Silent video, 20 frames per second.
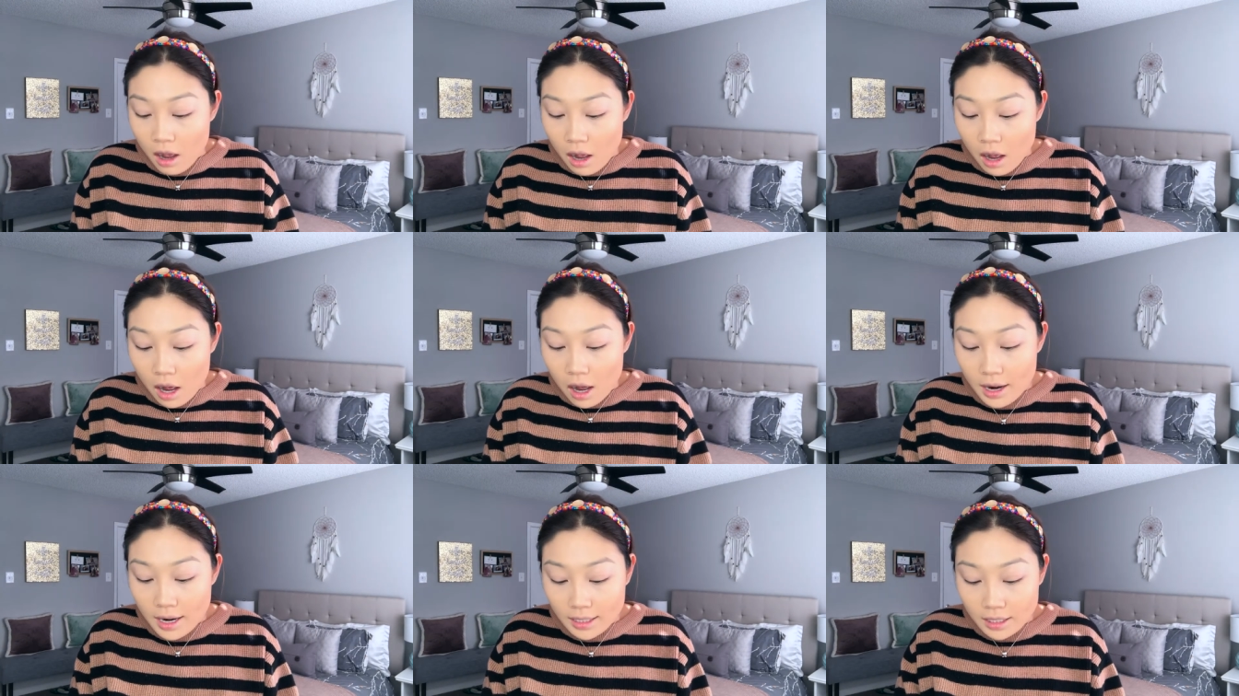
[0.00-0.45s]

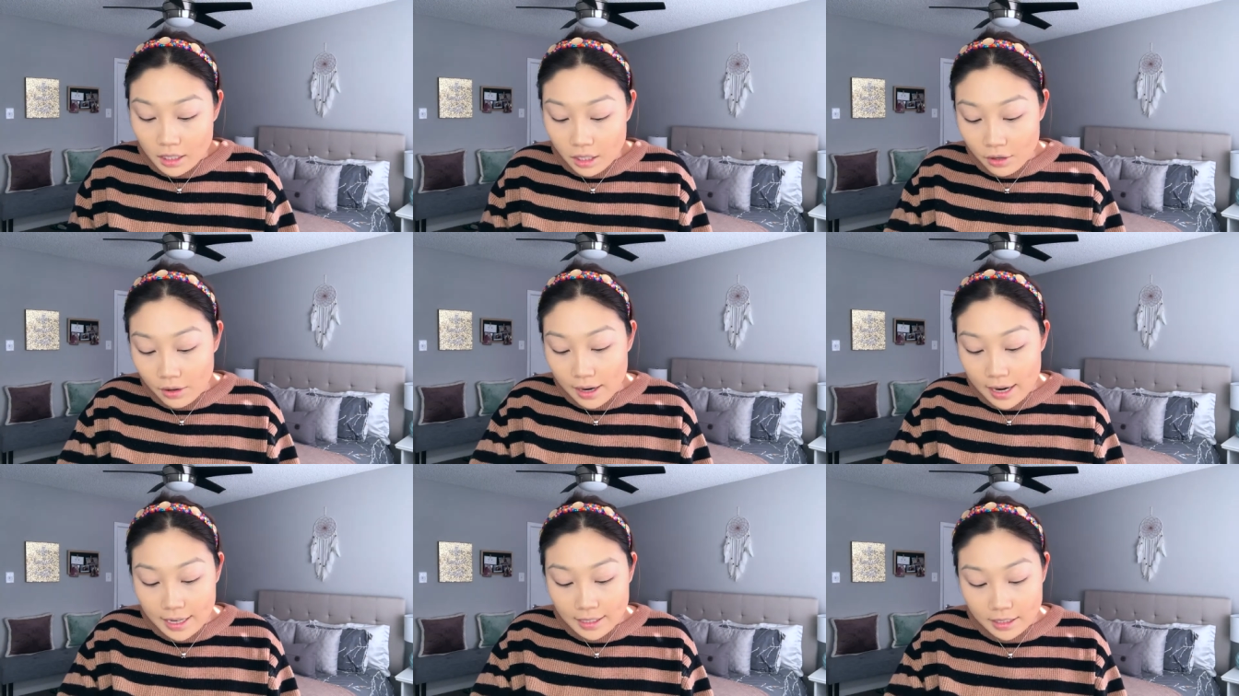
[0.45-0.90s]
honestly,
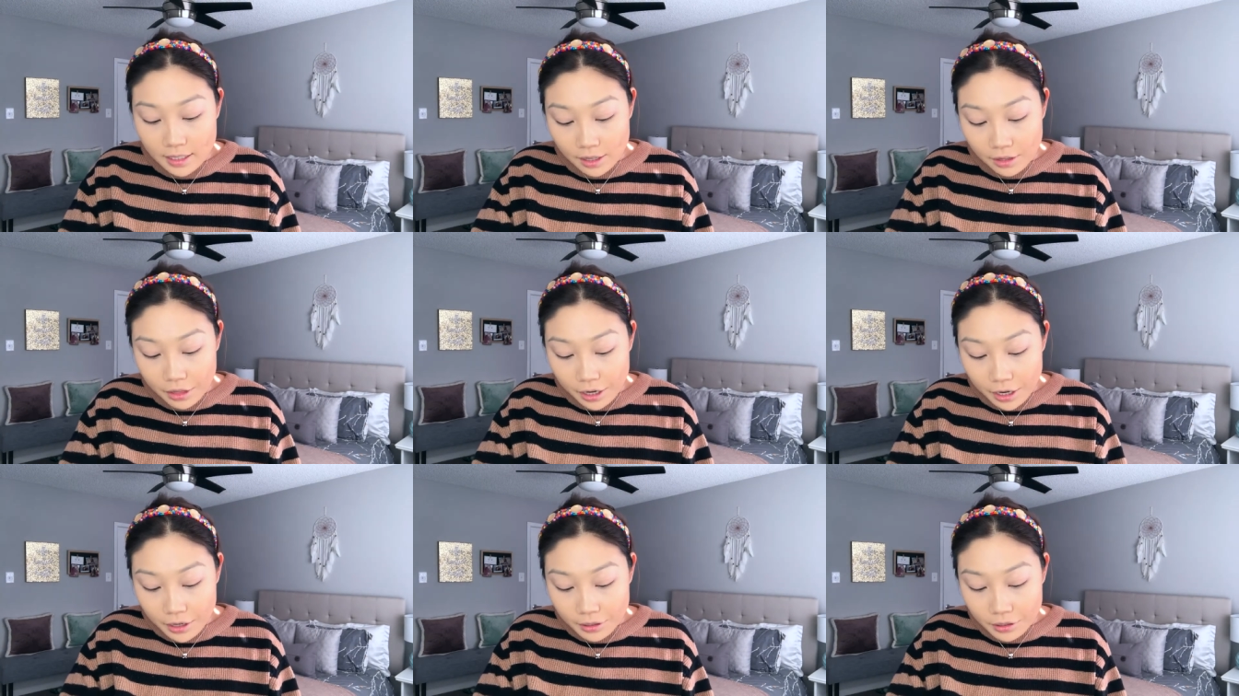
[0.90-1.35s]
you guys,
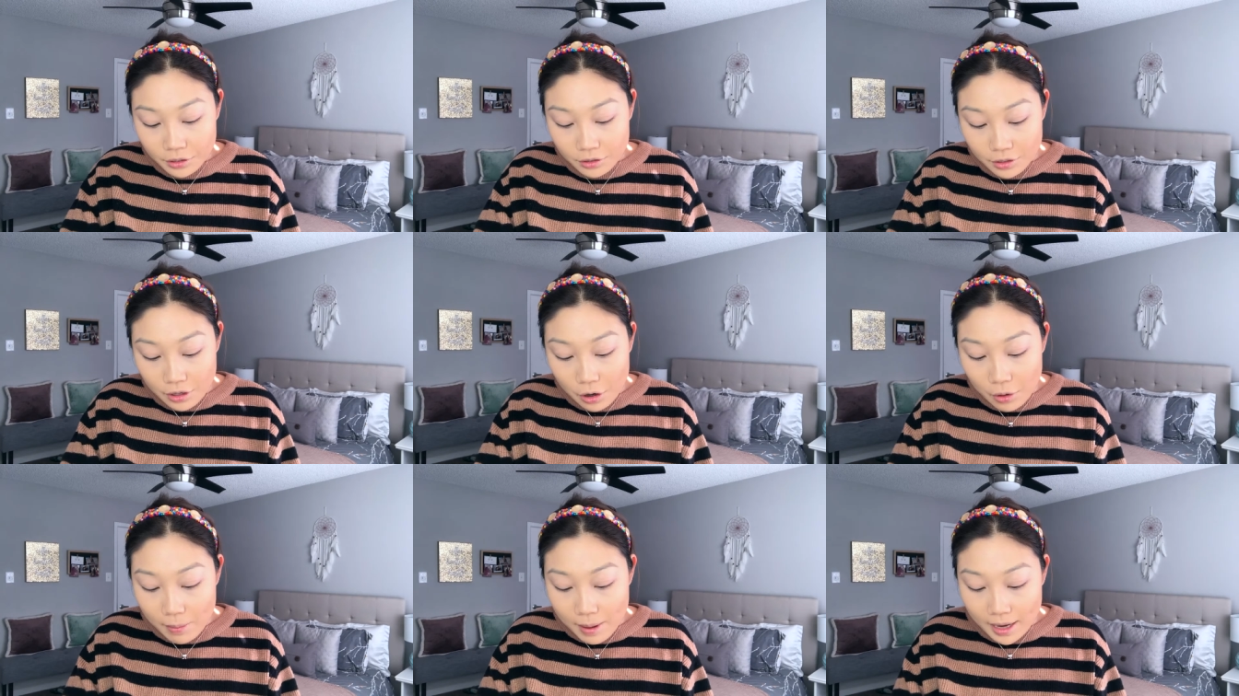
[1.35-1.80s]
like there are
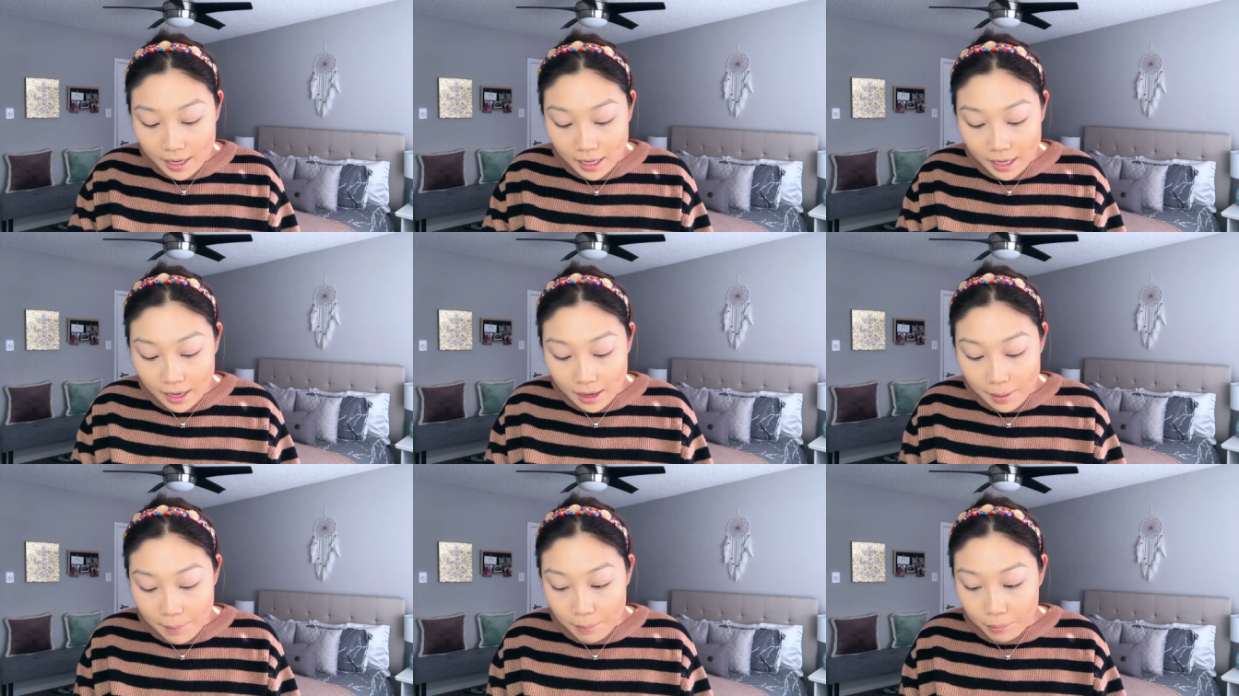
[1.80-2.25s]
so
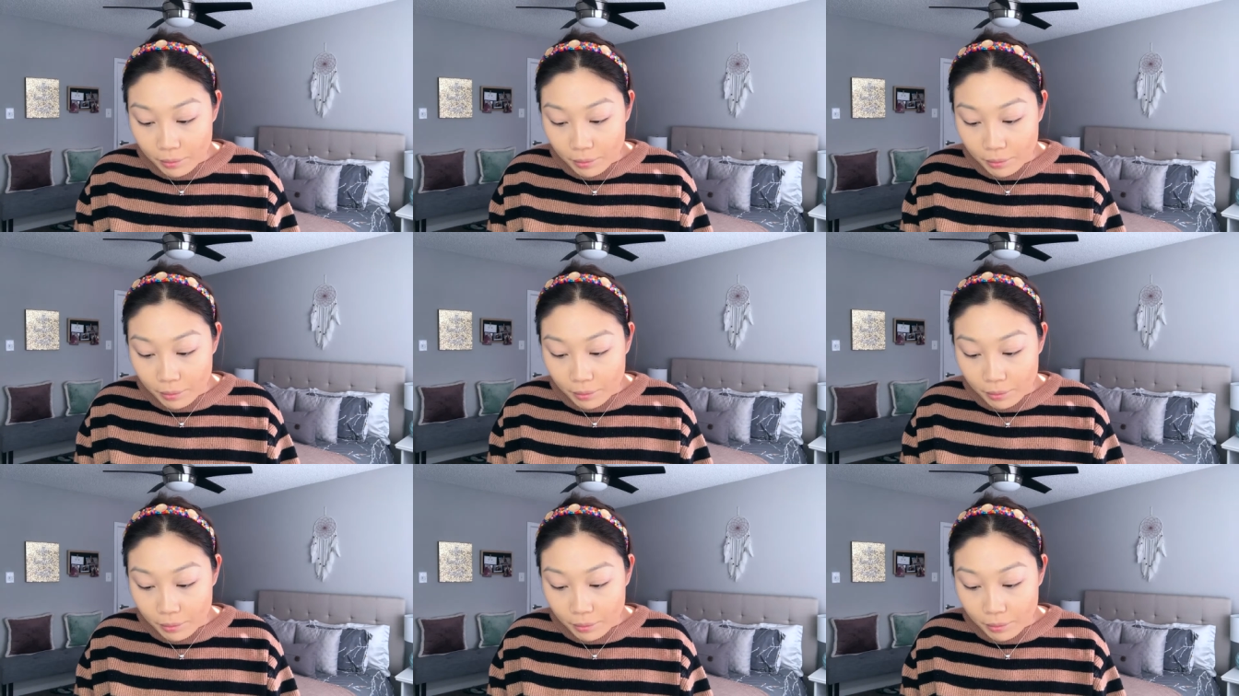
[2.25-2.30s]
many